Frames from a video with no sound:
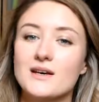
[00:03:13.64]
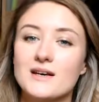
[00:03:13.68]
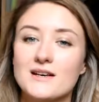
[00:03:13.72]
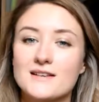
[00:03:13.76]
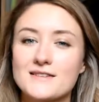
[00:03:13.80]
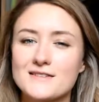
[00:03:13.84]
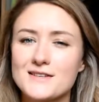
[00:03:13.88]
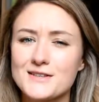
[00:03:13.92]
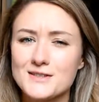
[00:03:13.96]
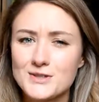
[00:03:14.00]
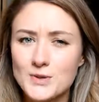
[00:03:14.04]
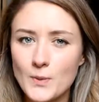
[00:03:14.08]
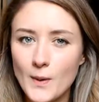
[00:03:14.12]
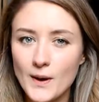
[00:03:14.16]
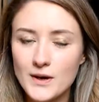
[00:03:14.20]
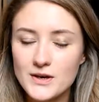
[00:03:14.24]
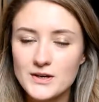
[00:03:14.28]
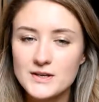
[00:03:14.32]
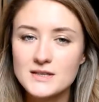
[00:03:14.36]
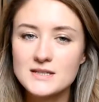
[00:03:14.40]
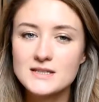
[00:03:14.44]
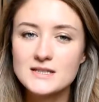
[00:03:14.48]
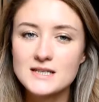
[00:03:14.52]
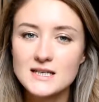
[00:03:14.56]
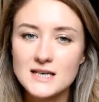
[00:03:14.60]
So it's quite, you
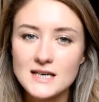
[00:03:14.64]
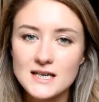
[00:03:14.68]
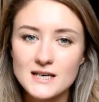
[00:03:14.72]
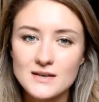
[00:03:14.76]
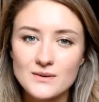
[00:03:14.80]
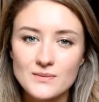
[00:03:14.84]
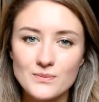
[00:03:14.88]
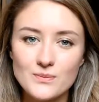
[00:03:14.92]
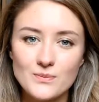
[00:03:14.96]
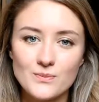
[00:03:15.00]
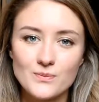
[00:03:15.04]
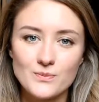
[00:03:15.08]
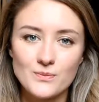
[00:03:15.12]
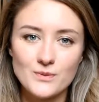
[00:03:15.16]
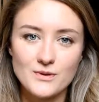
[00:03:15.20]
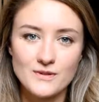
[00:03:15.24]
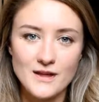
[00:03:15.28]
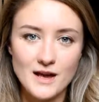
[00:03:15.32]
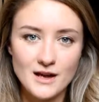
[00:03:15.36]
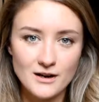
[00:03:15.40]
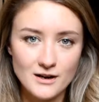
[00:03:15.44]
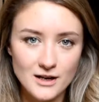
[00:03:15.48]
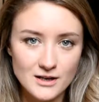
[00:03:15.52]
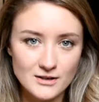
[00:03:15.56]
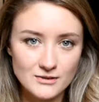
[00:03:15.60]
can see with
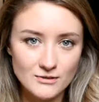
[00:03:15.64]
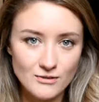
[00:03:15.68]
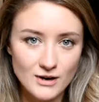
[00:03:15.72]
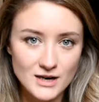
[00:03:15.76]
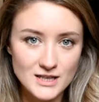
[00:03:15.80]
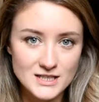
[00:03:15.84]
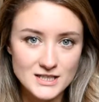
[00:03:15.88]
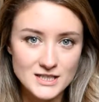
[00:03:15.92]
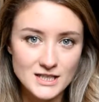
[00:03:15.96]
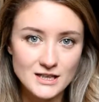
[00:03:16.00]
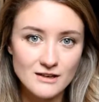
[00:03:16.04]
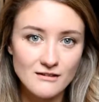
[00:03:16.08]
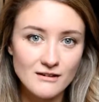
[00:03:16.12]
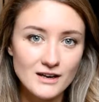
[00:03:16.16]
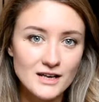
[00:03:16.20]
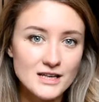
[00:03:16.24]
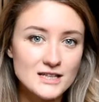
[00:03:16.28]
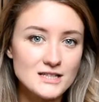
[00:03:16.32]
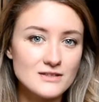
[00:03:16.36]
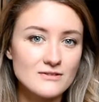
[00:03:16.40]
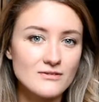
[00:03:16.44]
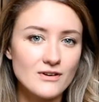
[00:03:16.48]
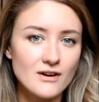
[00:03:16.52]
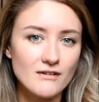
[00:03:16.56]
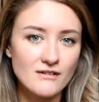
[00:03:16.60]
that kind of criteria,
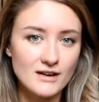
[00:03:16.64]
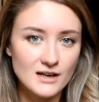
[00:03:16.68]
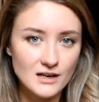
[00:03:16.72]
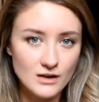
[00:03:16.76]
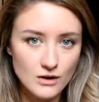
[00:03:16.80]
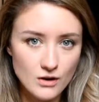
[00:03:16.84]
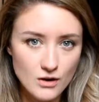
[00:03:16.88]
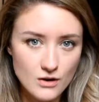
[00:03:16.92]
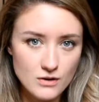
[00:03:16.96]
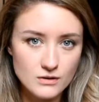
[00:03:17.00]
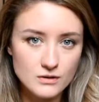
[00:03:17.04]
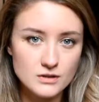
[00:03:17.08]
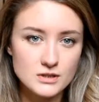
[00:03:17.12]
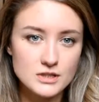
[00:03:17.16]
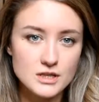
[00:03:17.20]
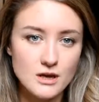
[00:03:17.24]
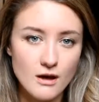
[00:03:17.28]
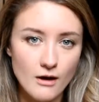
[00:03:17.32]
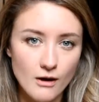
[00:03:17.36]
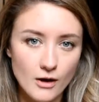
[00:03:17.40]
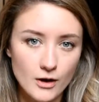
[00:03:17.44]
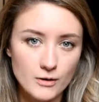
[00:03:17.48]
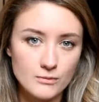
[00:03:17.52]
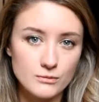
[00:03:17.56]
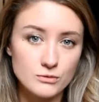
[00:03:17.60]
it's a very
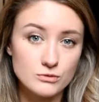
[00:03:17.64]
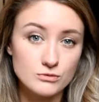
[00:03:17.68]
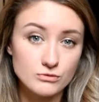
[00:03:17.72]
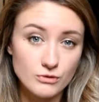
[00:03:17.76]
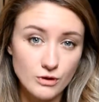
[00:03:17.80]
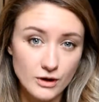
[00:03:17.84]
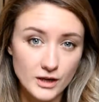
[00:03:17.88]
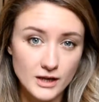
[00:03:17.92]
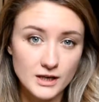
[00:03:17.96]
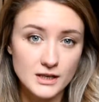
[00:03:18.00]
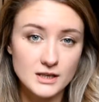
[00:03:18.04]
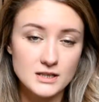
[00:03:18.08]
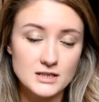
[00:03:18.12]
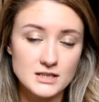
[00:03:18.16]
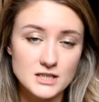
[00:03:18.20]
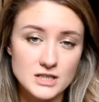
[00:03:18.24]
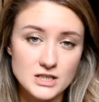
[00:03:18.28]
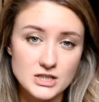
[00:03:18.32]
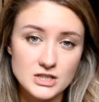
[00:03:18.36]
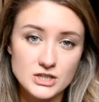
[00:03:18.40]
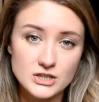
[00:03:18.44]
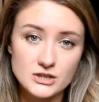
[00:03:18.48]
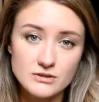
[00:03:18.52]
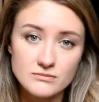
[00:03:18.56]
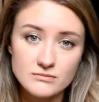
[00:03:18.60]
long-term chronic
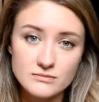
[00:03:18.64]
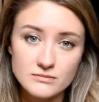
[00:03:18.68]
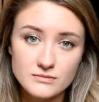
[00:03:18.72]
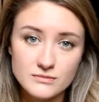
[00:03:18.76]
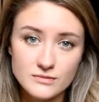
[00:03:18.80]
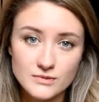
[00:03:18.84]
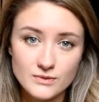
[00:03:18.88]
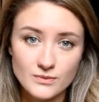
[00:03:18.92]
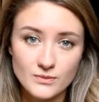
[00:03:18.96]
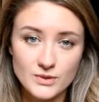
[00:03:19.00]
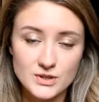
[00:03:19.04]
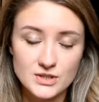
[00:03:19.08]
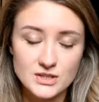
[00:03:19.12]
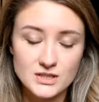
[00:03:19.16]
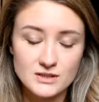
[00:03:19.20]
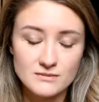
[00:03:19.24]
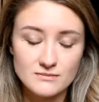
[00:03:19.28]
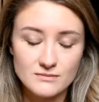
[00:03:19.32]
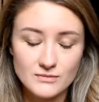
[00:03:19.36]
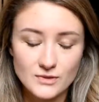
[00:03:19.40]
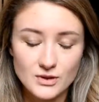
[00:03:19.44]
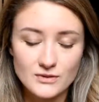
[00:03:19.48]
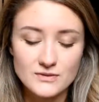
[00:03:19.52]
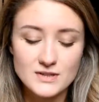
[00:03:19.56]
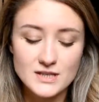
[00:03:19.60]
condition, which
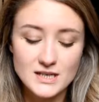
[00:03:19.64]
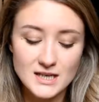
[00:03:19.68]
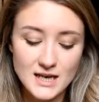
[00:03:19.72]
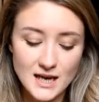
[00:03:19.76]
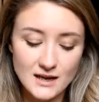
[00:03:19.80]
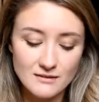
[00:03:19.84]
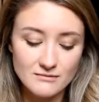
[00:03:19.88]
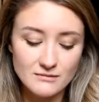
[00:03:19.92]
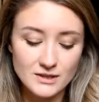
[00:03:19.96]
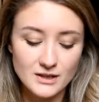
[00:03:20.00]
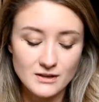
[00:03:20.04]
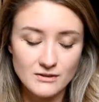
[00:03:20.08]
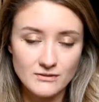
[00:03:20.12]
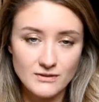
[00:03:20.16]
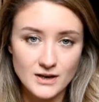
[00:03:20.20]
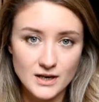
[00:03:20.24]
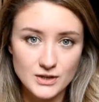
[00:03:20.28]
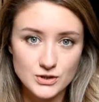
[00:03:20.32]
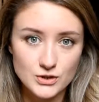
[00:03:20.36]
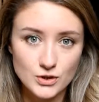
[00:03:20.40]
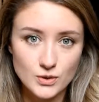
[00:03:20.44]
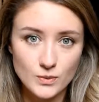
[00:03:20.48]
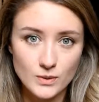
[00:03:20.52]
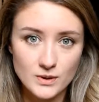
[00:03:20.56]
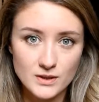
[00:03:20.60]
obviously can really
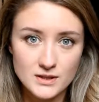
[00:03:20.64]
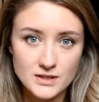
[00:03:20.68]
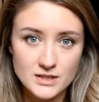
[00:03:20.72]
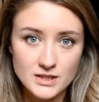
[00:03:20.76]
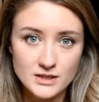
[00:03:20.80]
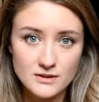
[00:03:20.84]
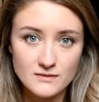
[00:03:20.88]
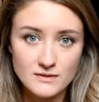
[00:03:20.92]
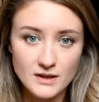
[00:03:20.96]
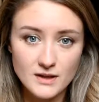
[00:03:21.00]
affect your quality of